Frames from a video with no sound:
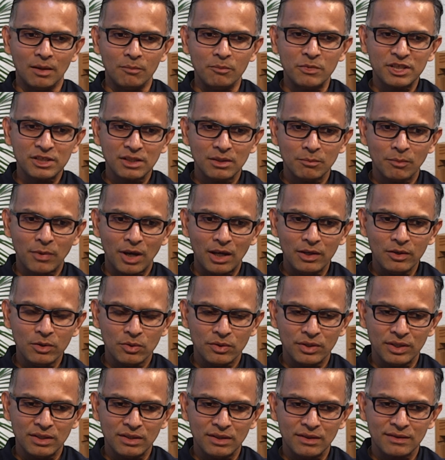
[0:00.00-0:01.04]
Mission Bio
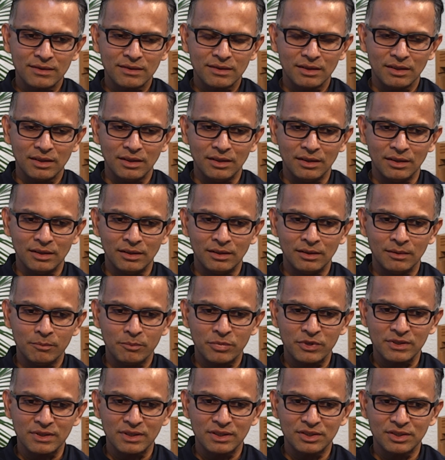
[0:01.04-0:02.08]
is in
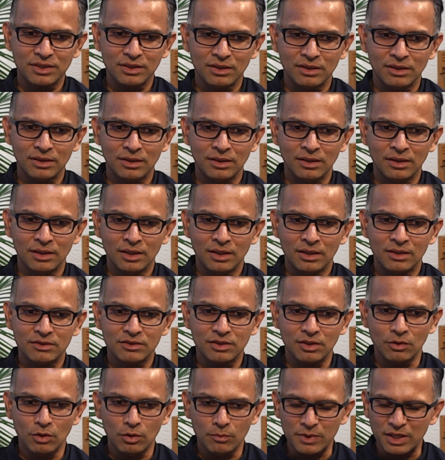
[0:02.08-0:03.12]
precision
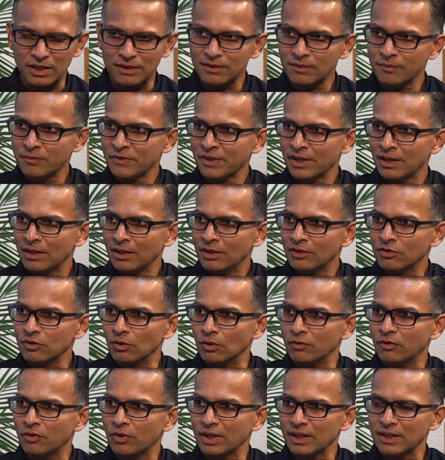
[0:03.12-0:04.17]
genomics. So
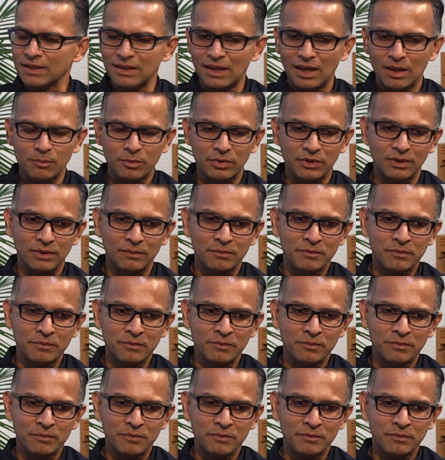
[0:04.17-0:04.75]
for example,